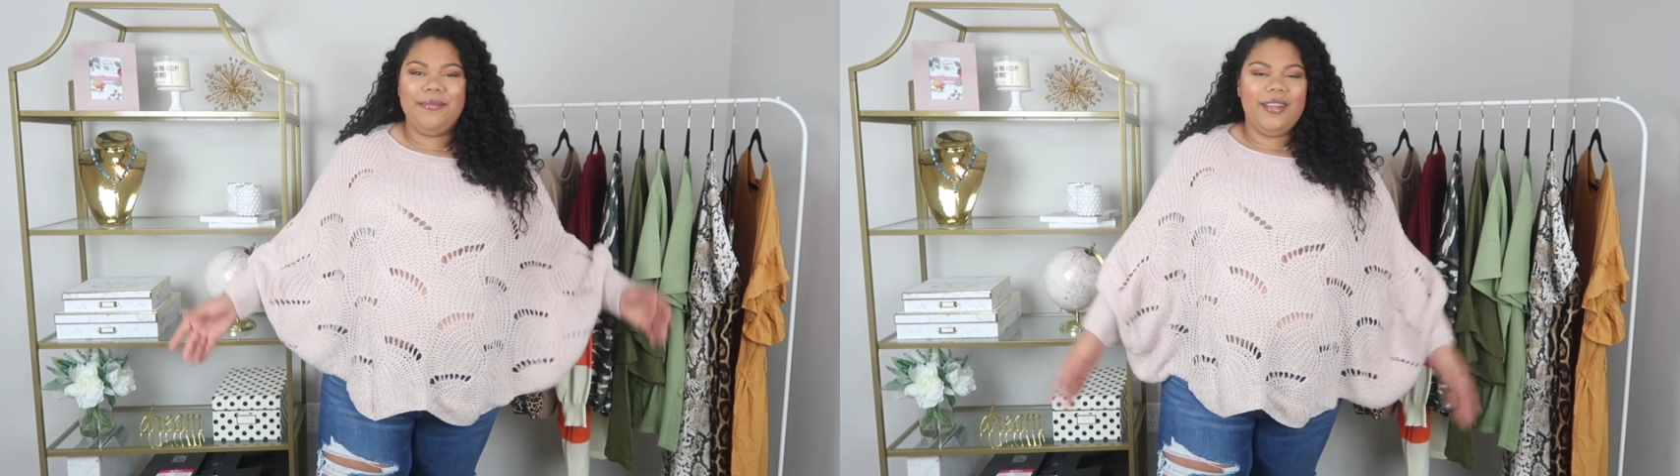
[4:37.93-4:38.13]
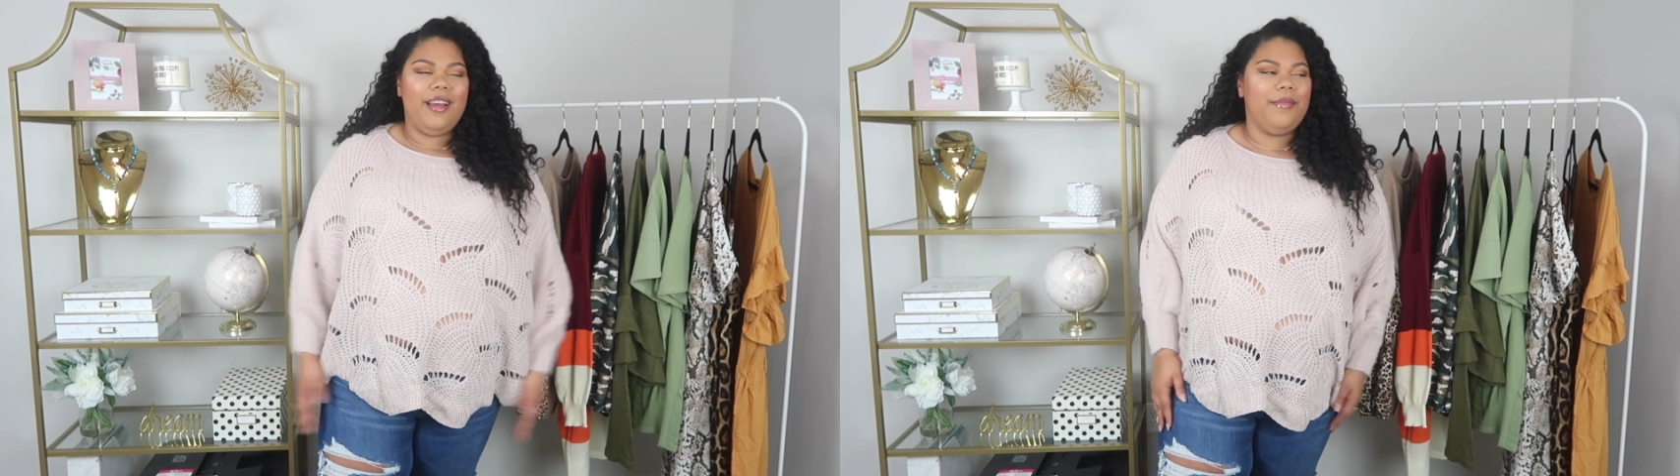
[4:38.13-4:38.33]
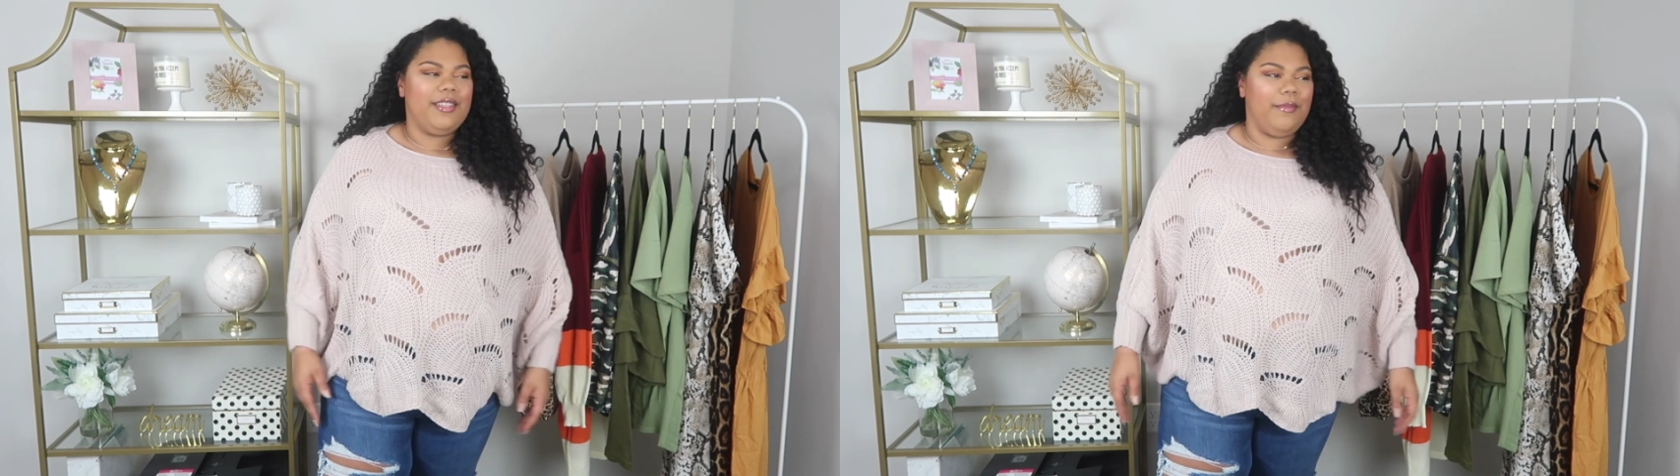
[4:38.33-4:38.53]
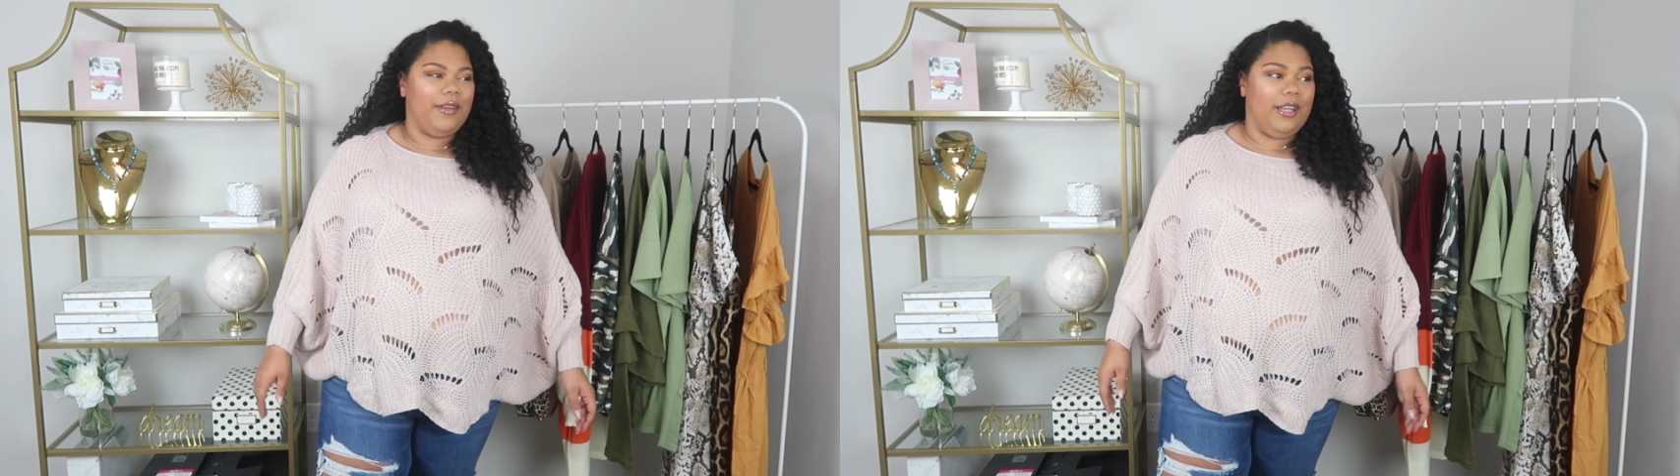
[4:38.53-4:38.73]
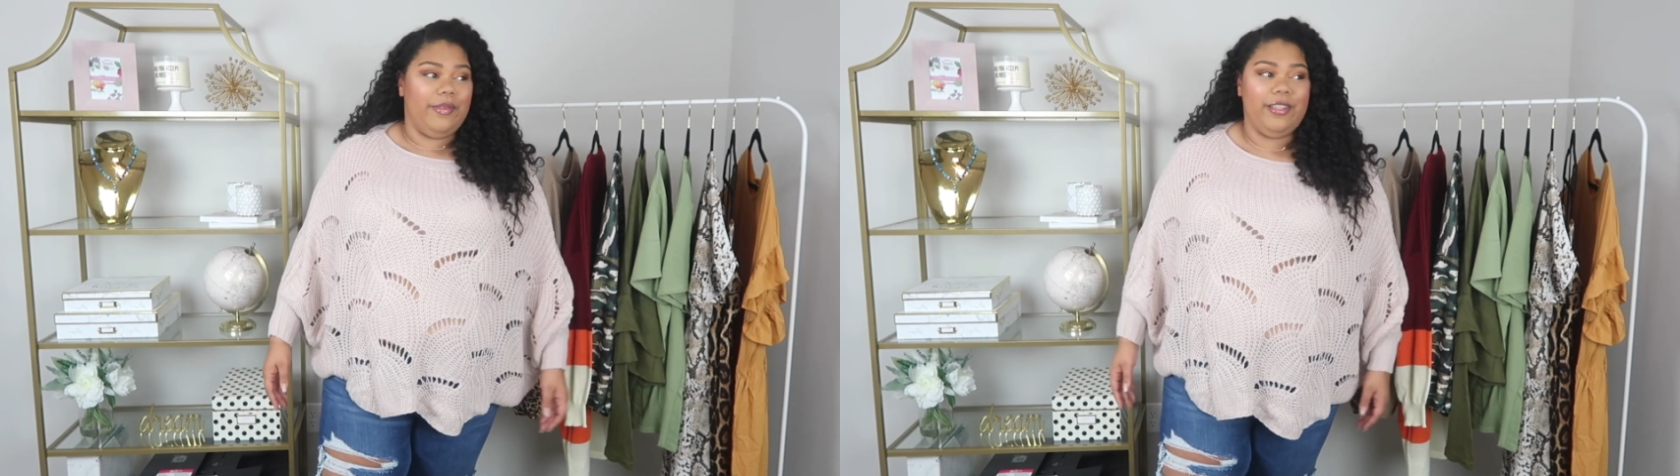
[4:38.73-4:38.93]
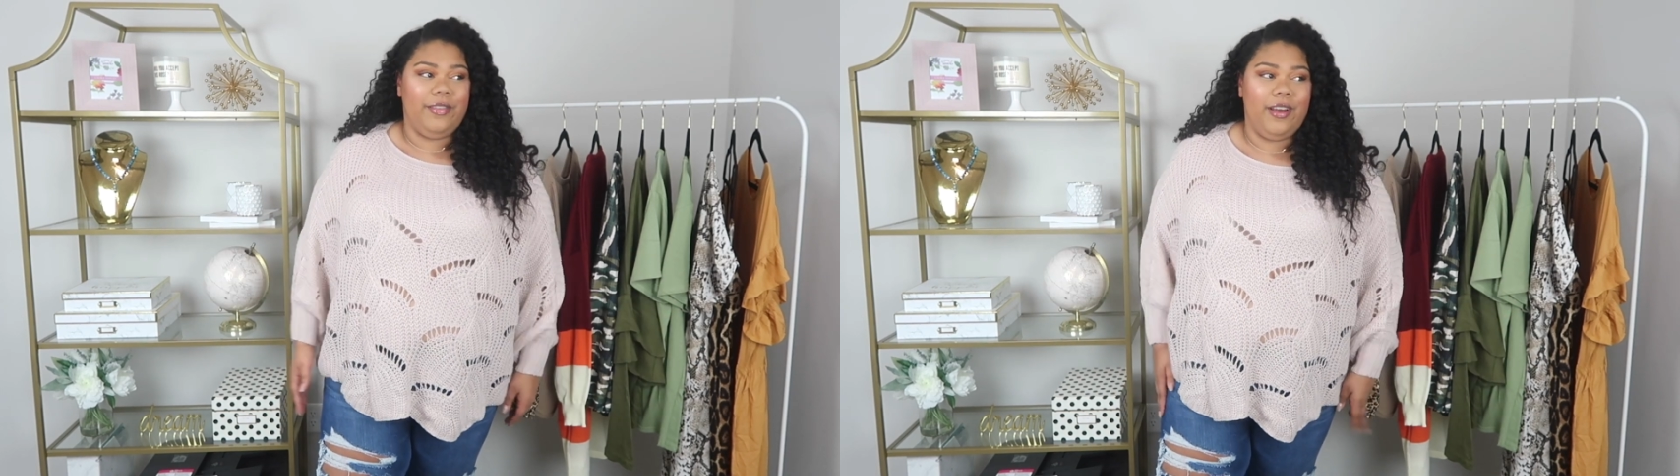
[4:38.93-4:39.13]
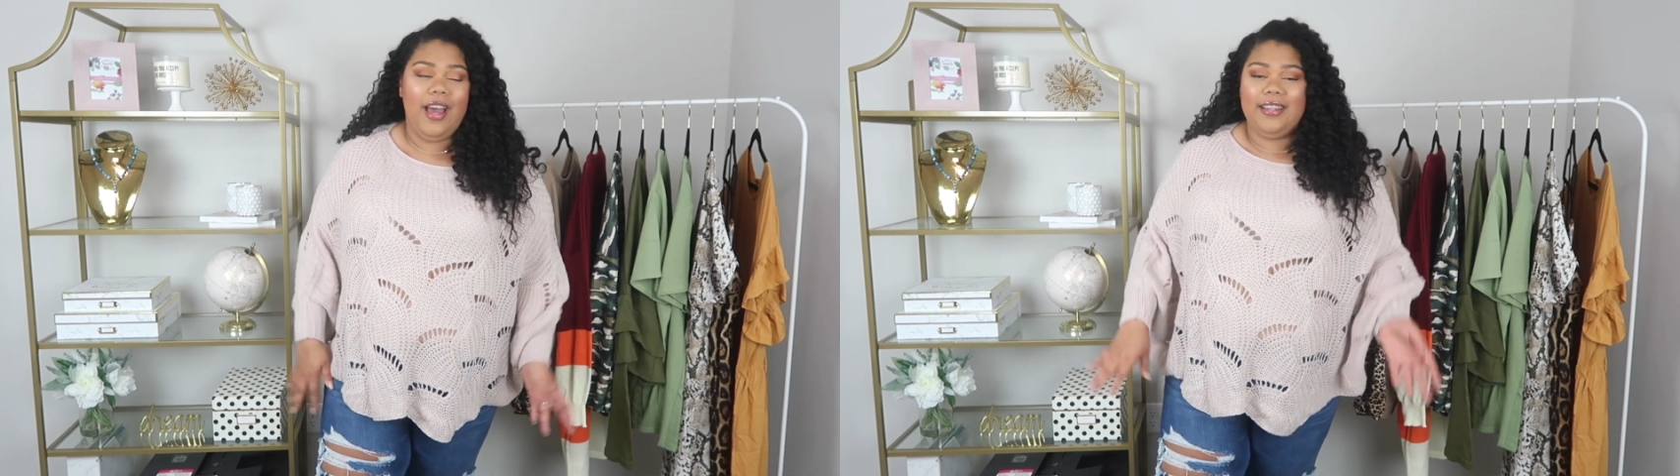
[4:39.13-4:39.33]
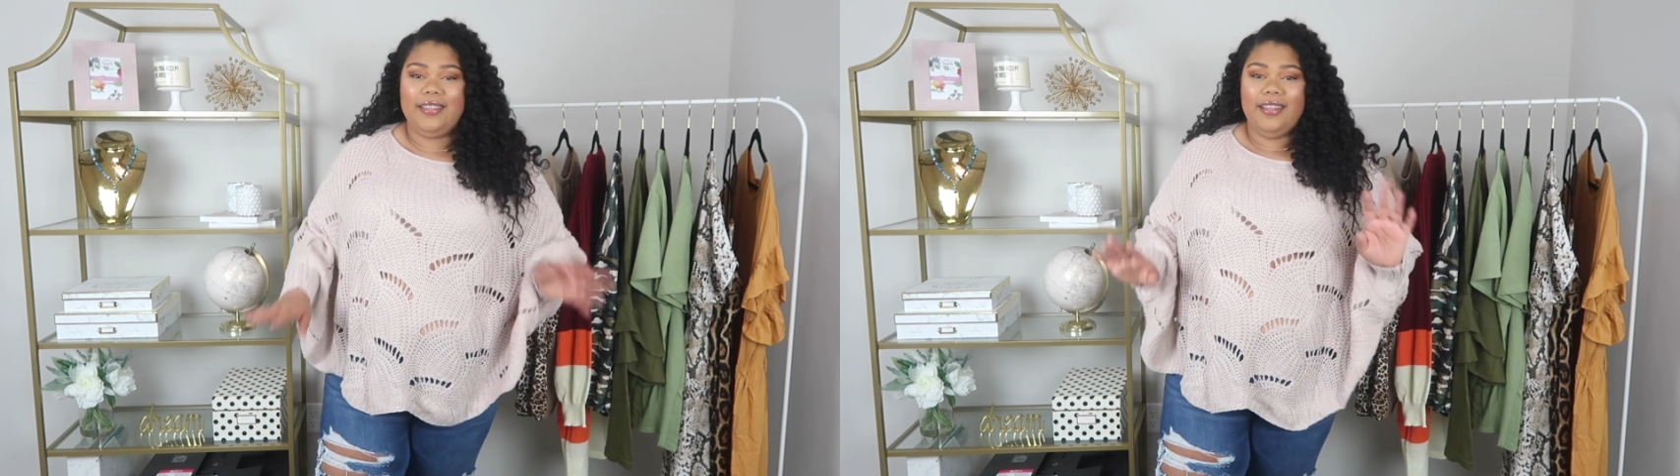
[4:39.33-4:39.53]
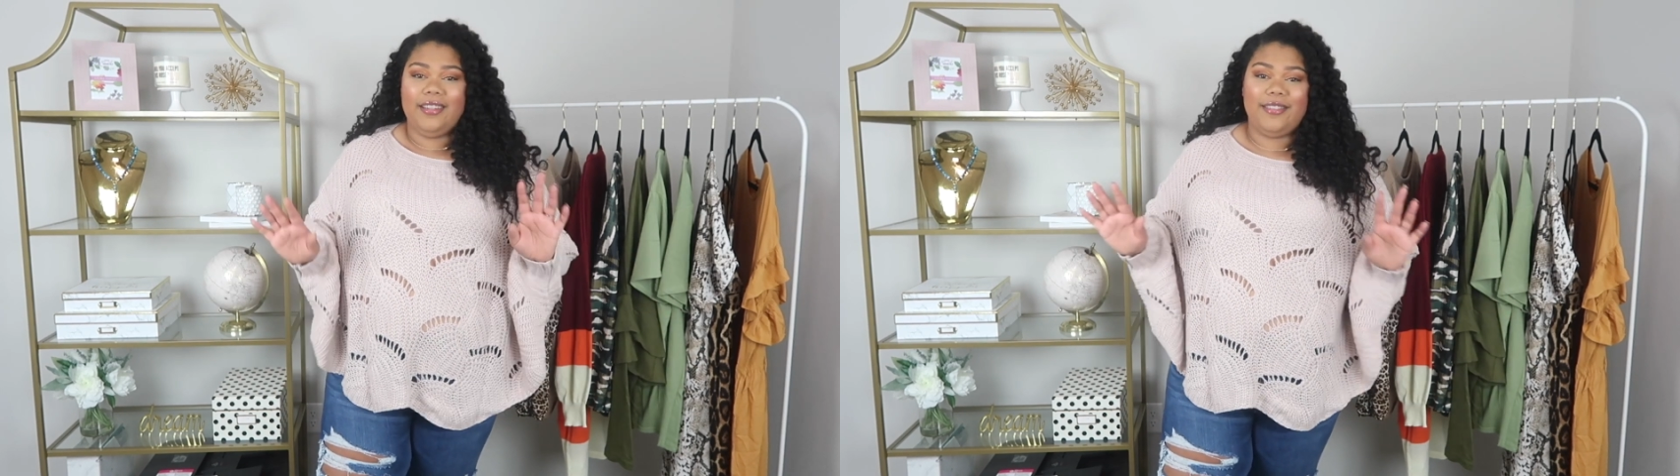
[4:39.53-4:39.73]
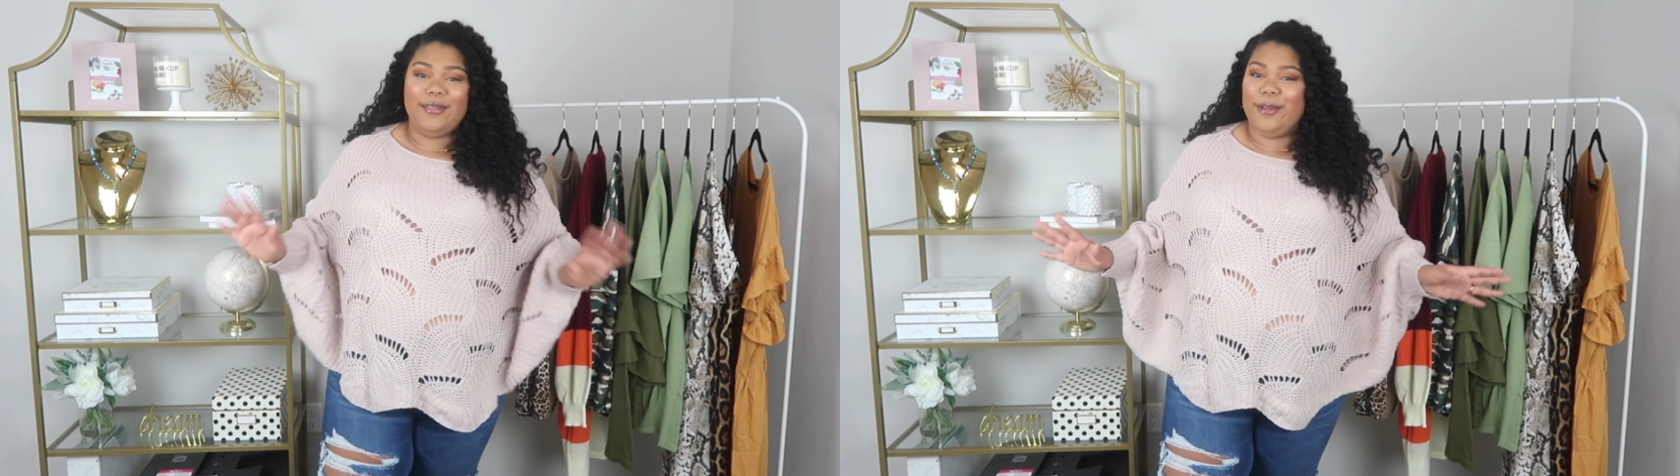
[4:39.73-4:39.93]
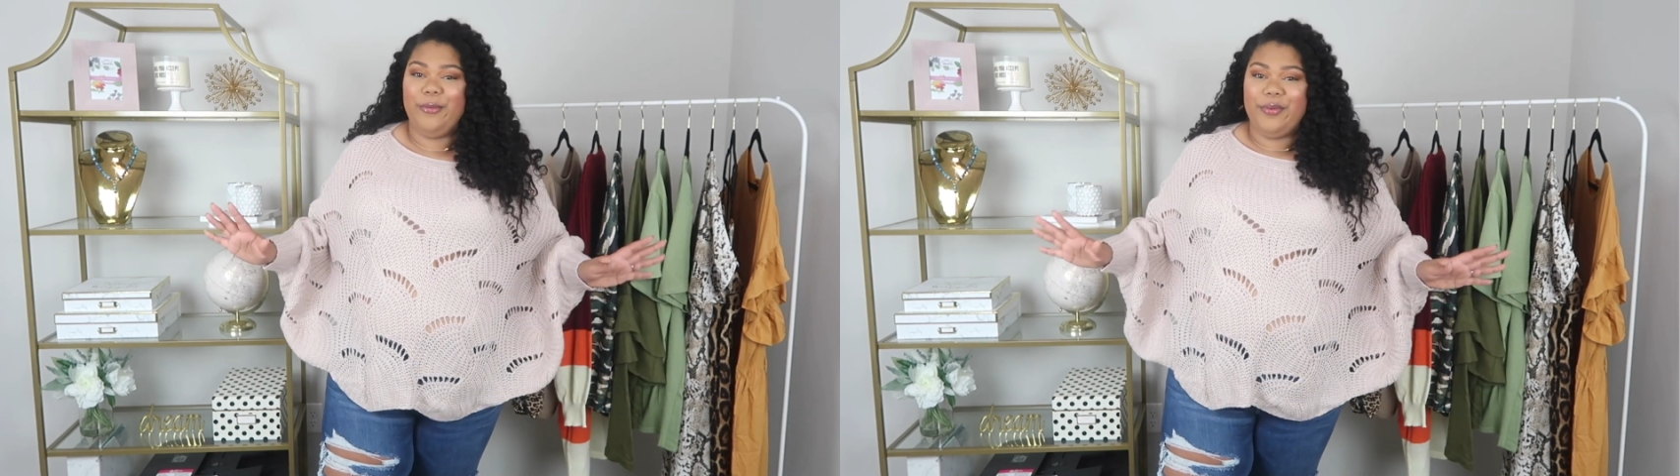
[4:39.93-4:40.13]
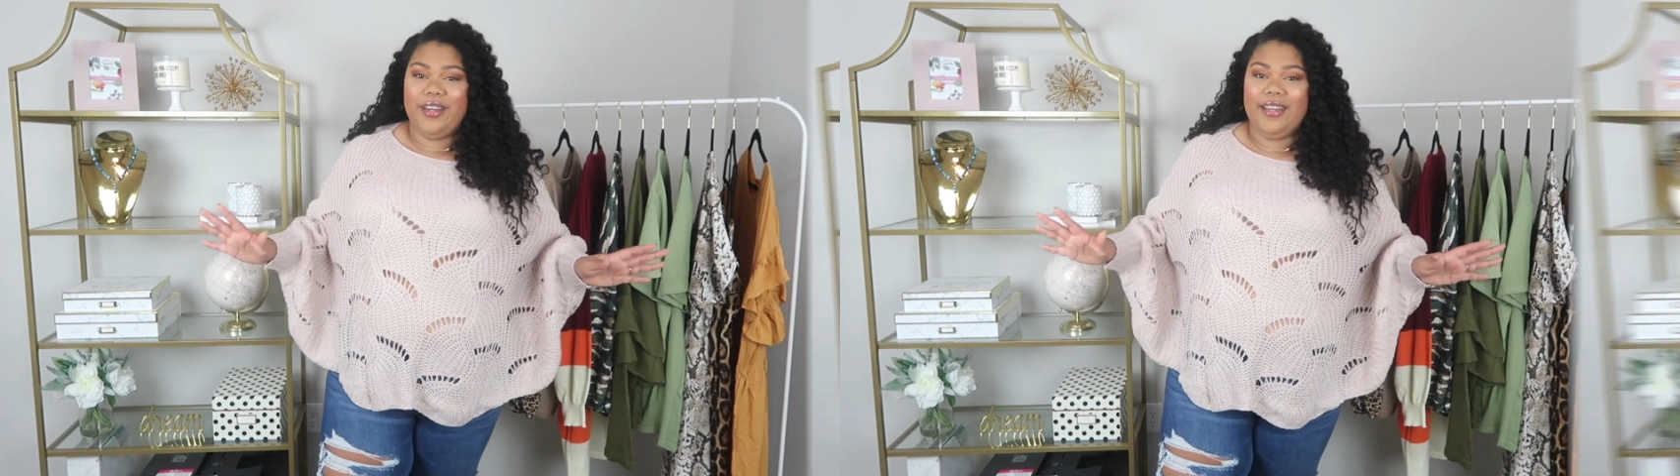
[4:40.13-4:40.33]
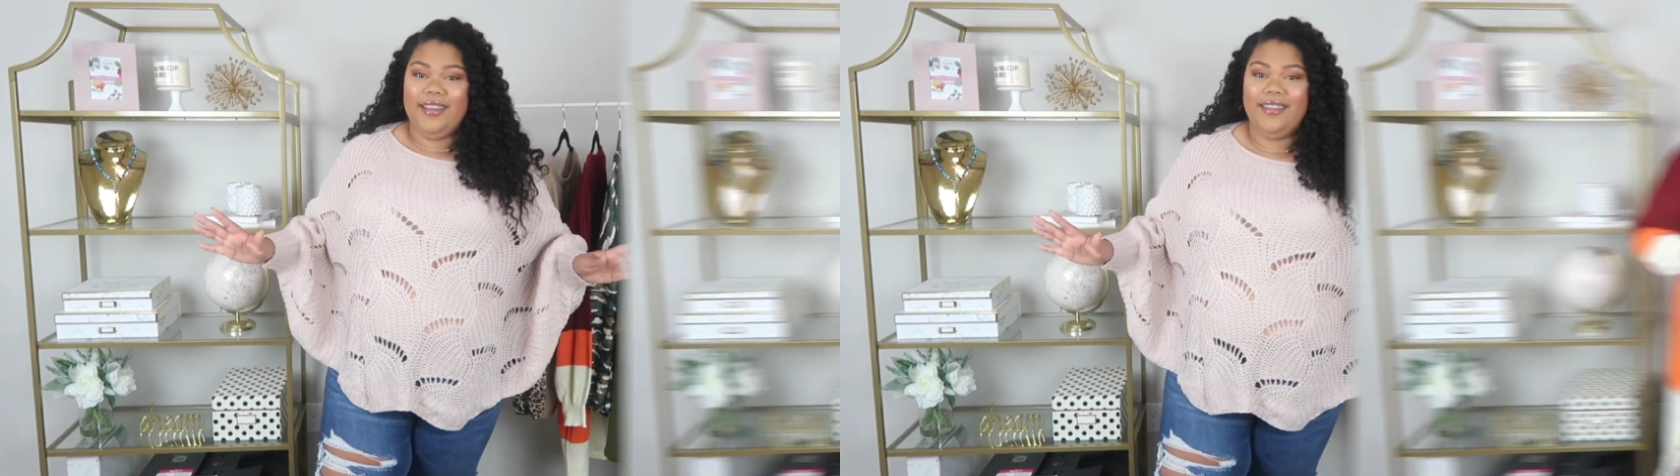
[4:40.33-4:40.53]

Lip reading: I'm gonna stop looking at myself, y'all. I just think it's so pretty.